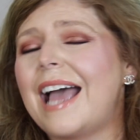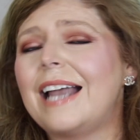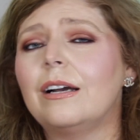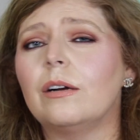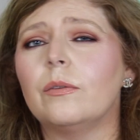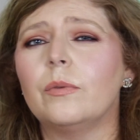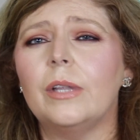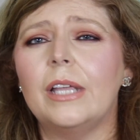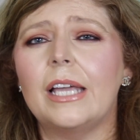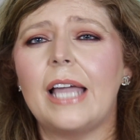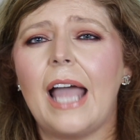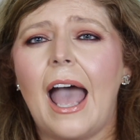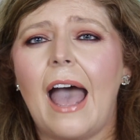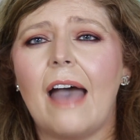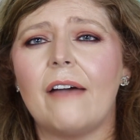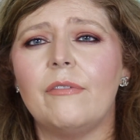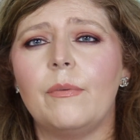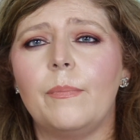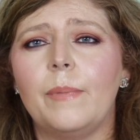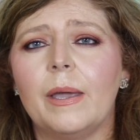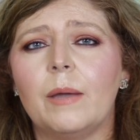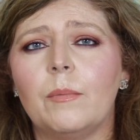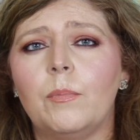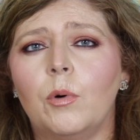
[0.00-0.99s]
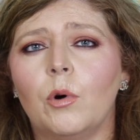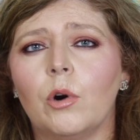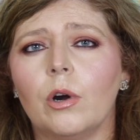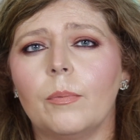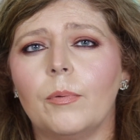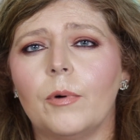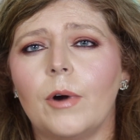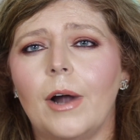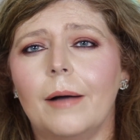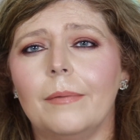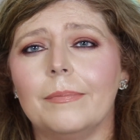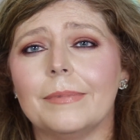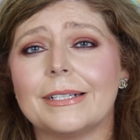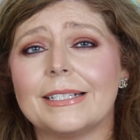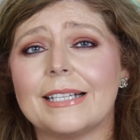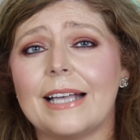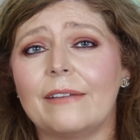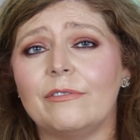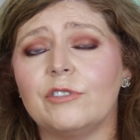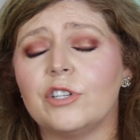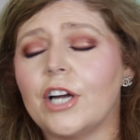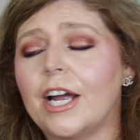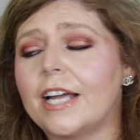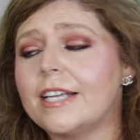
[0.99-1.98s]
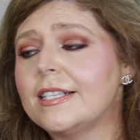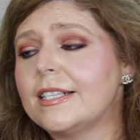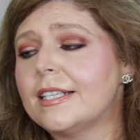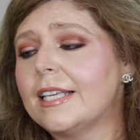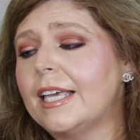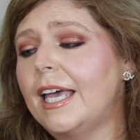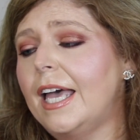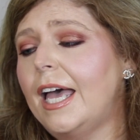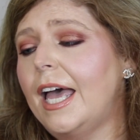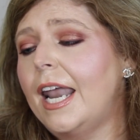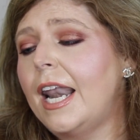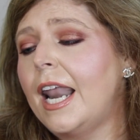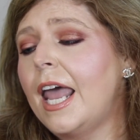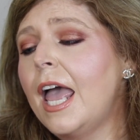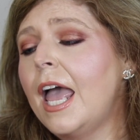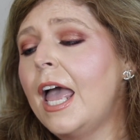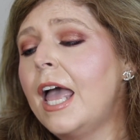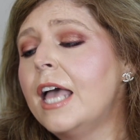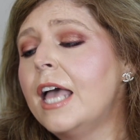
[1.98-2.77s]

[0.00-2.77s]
I don't really have a big pore problem because I have dry skin.